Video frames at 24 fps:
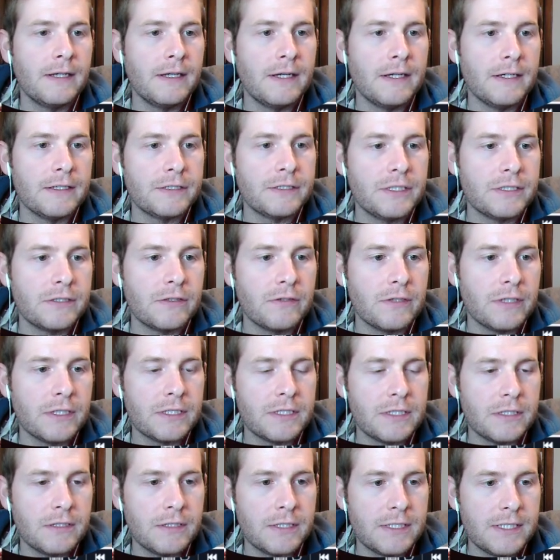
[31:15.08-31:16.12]
She's going
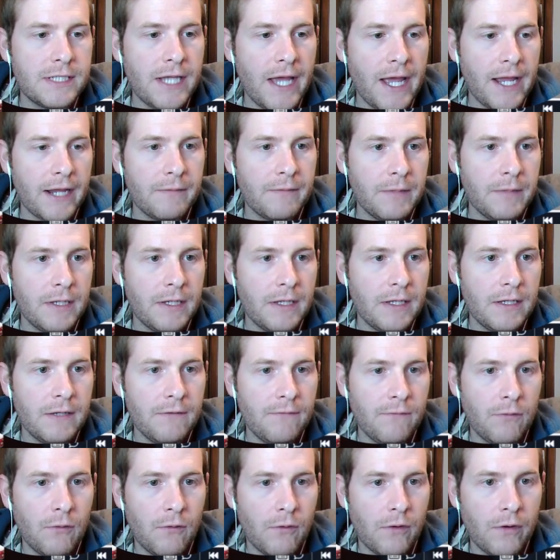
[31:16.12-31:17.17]
to attack me
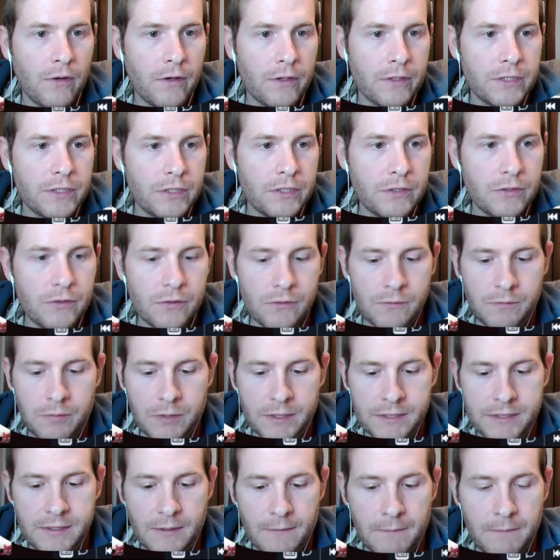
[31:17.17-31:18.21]
for 2
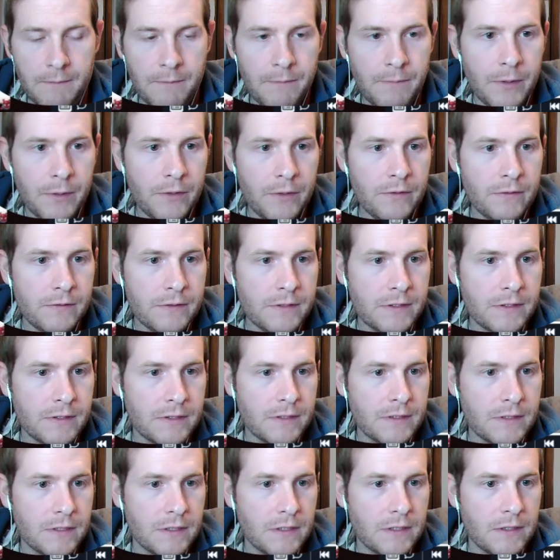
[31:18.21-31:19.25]
plus a
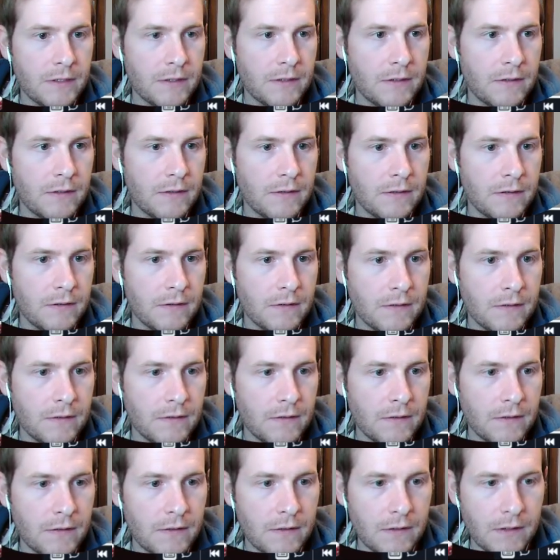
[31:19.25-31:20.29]
boost.
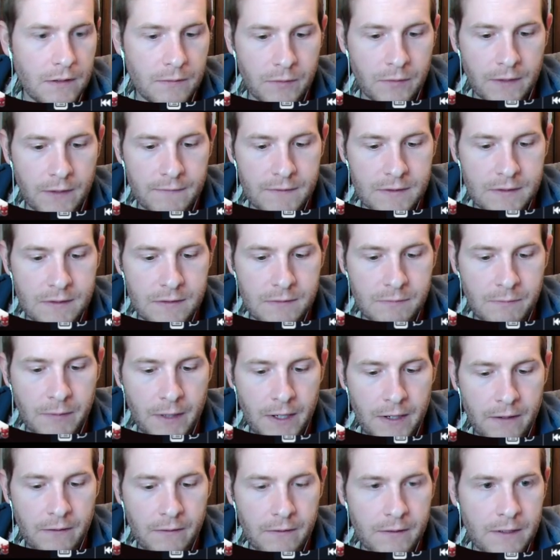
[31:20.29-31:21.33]
I'm going to have
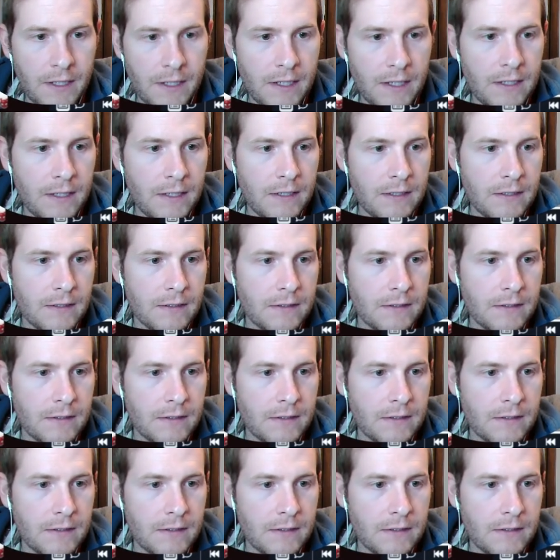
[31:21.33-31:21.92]
Spider take it.